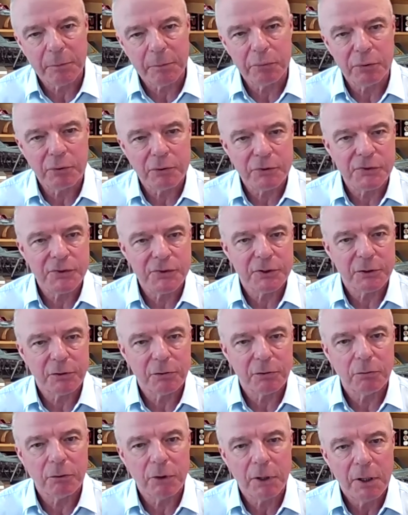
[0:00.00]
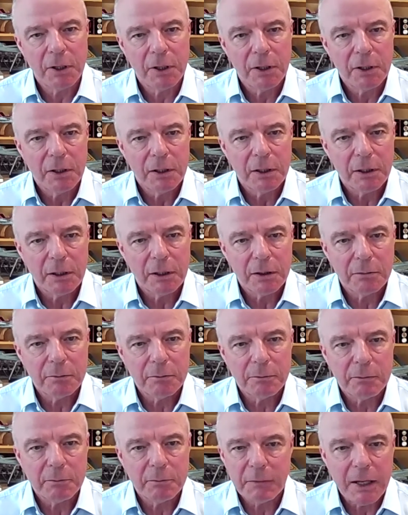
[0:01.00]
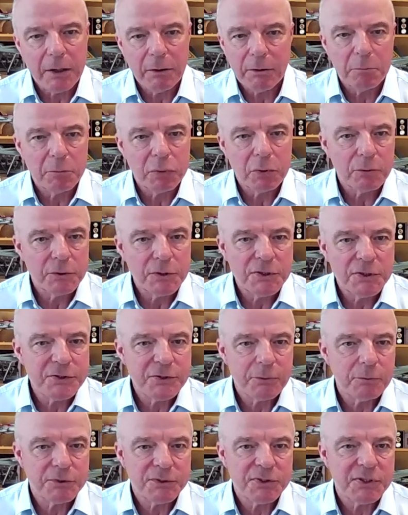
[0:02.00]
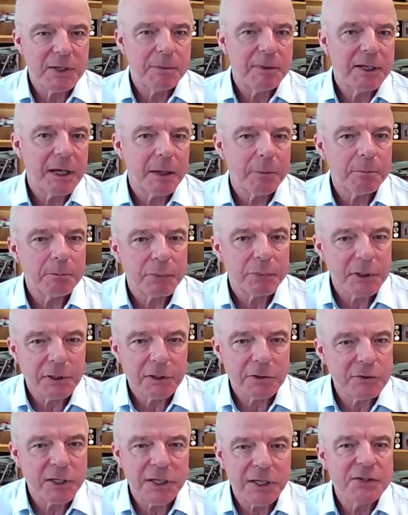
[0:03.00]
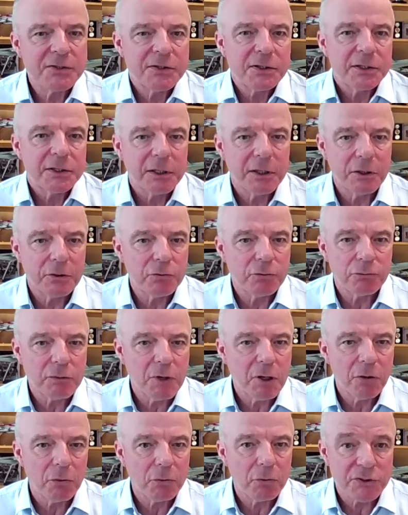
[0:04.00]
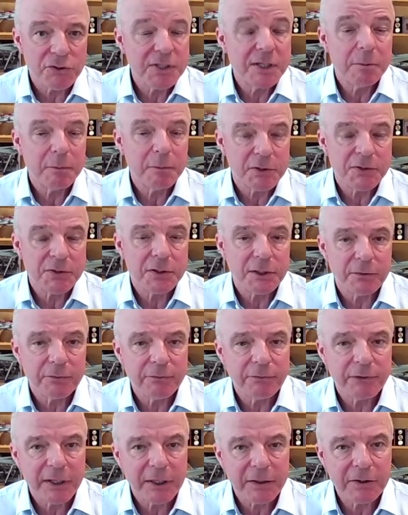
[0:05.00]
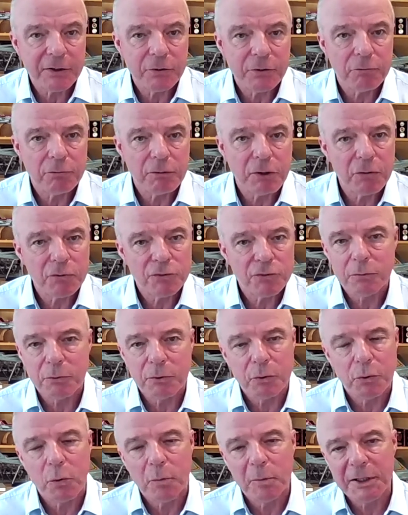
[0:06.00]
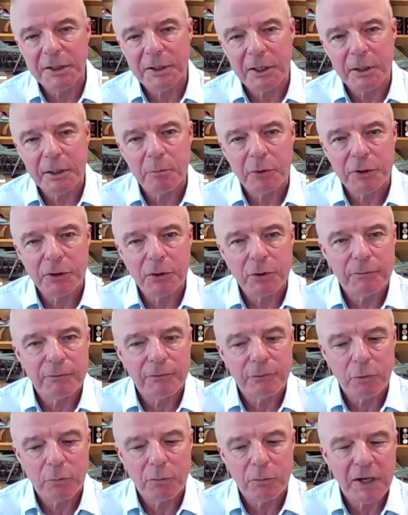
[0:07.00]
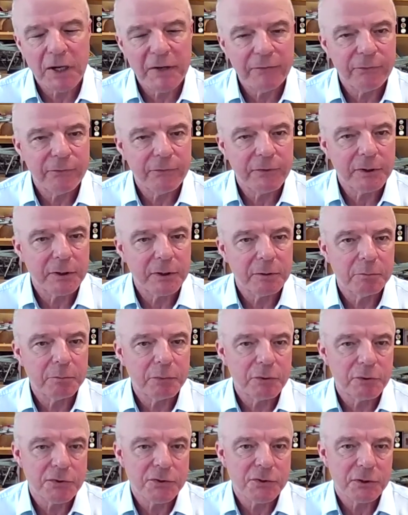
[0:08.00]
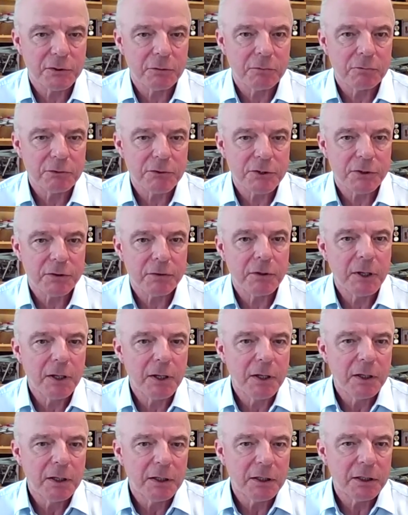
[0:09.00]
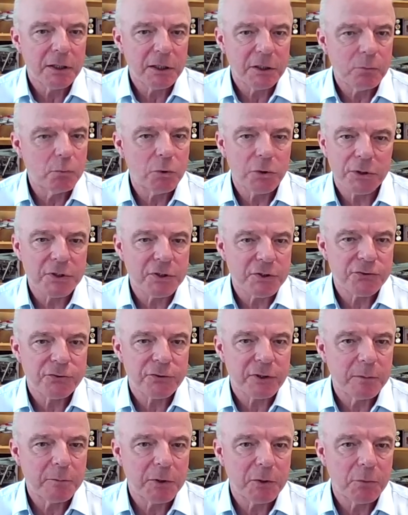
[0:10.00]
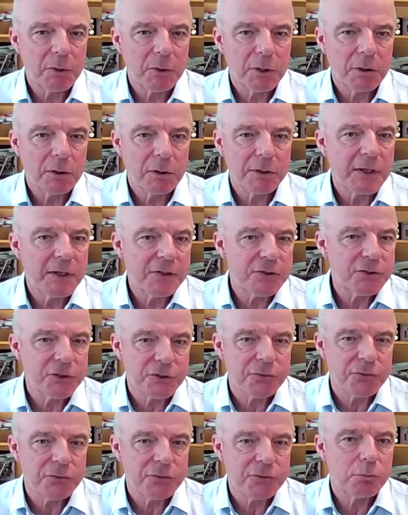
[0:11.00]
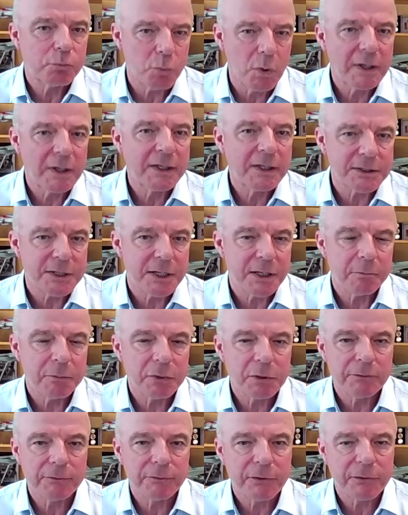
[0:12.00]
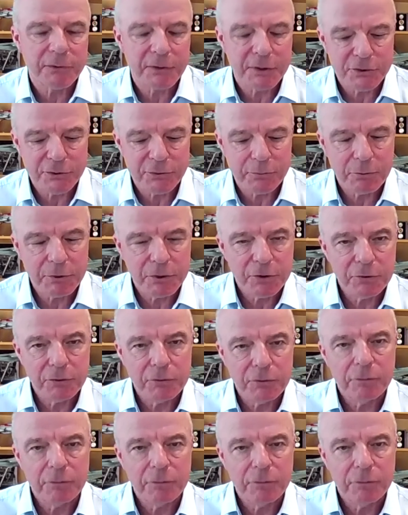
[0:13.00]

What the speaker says: personnel, our employees, that were stepping up easily into roles, seamlessly, in fact, into roles that would normally be done by uniform RAF personnel. So it worked extremely well, and that's just one example of the things that we do.